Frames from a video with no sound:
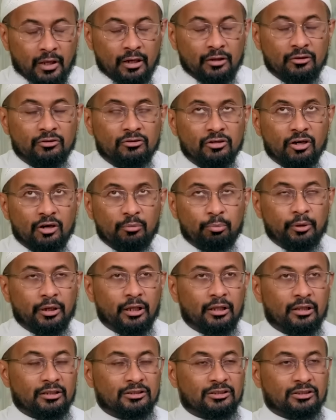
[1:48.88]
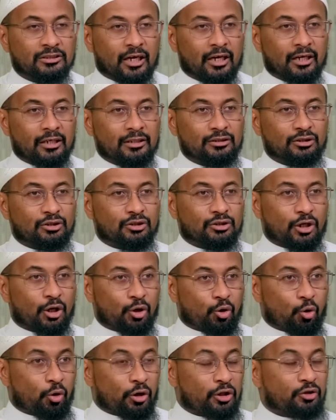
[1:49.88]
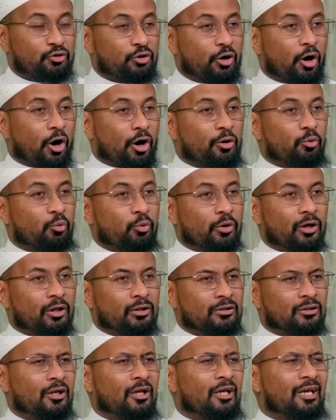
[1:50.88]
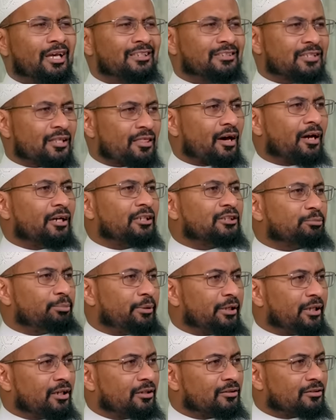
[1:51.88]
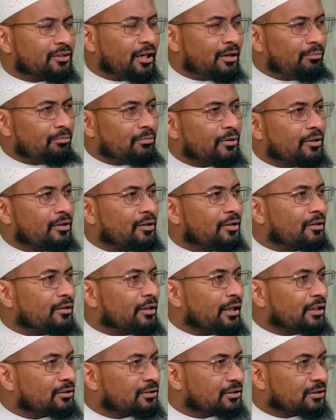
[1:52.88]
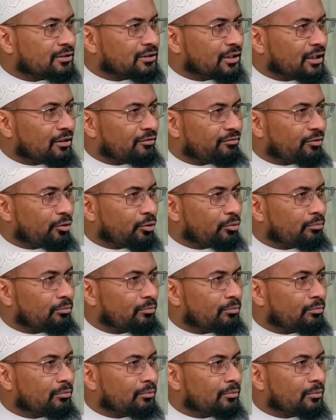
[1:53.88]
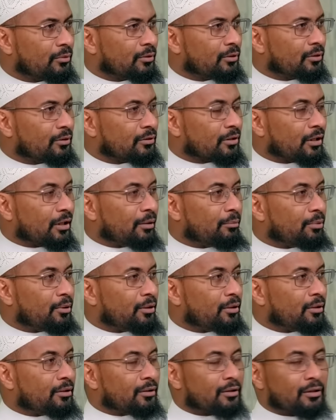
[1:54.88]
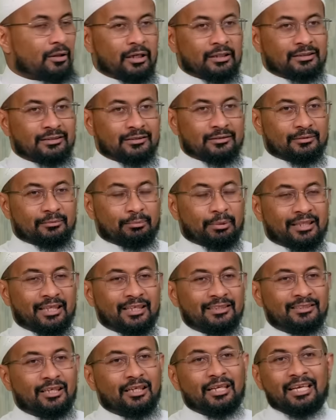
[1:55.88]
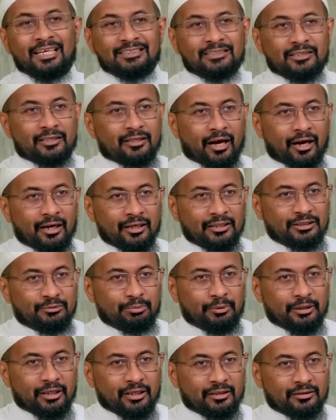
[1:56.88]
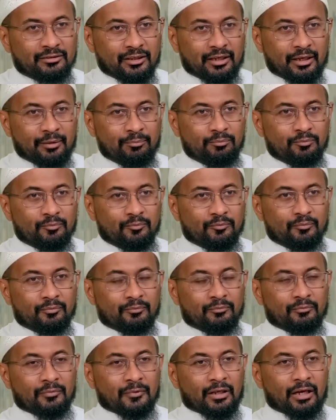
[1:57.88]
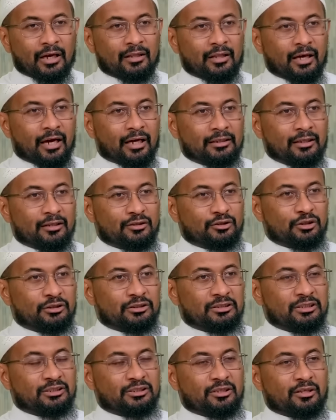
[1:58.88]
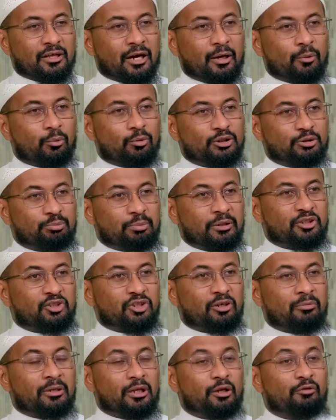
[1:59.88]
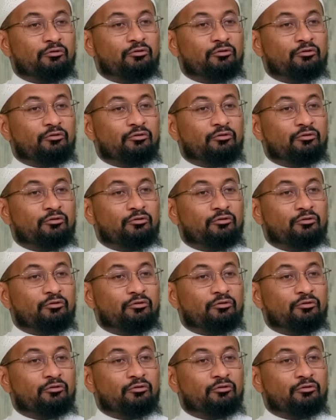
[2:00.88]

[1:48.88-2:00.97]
interpreting the signs according to our world. His thigh speaking to him, that's the cell phone. But that's not his thigh speaking to him. And the hadith says his thigh will speak to him and